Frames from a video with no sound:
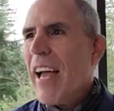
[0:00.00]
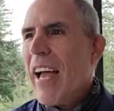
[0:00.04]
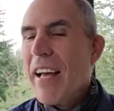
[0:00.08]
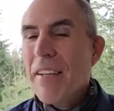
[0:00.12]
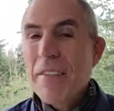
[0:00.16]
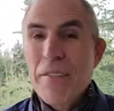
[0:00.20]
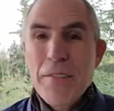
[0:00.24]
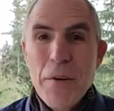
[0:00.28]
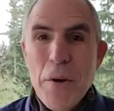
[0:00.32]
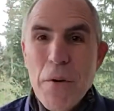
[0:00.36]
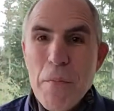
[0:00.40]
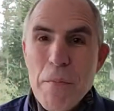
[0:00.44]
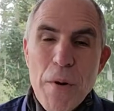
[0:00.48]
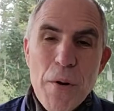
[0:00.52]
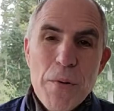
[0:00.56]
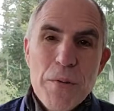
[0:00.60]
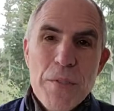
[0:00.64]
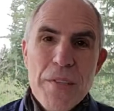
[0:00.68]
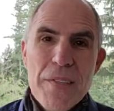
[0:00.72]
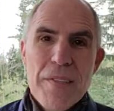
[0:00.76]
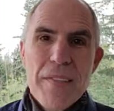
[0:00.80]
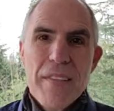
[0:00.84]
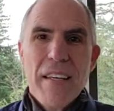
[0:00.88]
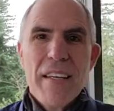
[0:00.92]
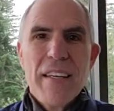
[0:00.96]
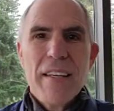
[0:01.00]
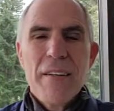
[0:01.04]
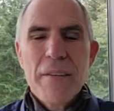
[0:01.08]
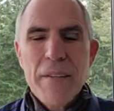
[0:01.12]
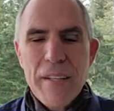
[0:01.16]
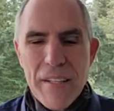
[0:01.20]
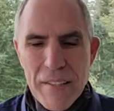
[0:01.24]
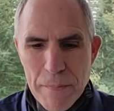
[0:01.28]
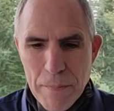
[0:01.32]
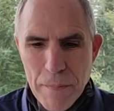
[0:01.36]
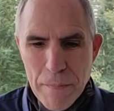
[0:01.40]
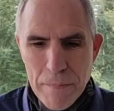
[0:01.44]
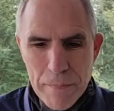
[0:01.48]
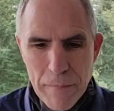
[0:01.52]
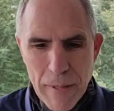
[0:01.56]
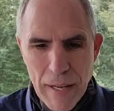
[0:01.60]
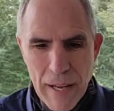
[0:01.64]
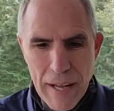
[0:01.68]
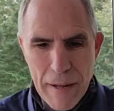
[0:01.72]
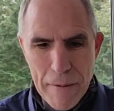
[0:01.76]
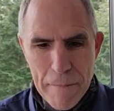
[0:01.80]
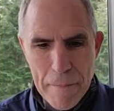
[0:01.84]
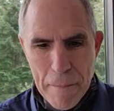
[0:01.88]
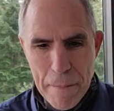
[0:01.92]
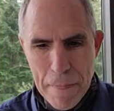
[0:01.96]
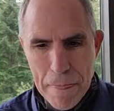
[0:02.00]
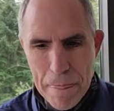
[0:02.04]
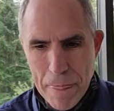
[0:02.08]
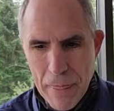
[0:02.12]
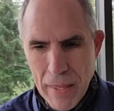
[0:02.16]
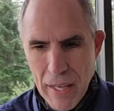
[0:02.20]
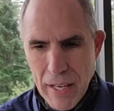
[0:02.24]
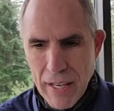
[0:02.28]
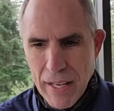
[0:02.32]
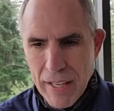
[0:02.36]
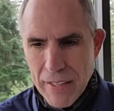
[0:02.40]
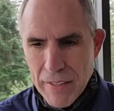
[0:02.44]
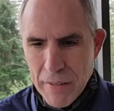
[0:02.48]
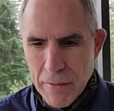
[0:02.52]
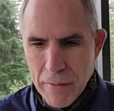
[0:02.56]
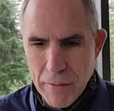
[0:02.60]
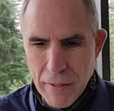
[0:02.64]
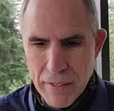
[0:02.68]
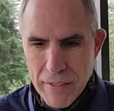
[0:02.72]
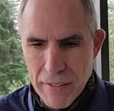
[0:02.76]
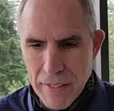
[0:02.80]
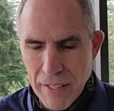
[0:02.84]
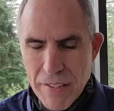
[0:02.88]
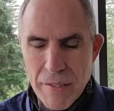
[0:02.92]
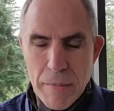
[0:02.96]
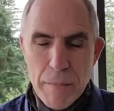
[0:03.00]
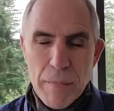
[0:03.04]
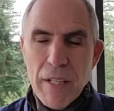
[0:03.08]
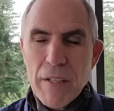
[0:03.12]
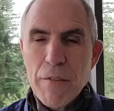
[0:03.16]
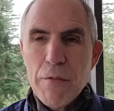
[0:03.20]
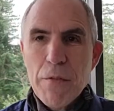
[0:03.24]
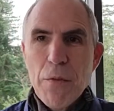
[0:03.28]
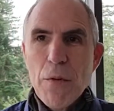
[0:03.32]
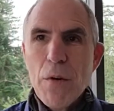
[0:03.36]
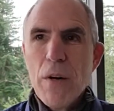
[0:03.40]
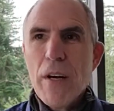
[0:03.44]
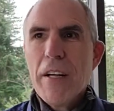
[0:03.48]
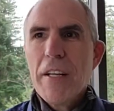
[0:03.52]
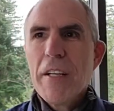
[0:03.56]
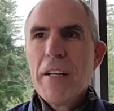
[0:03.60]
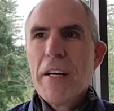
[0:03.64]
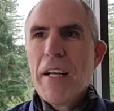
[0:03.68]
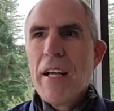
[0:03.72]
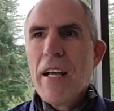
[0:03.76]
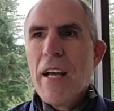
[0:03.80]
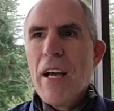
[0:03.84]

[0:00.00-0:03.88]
And so Moses, you know, gets disciplined for it.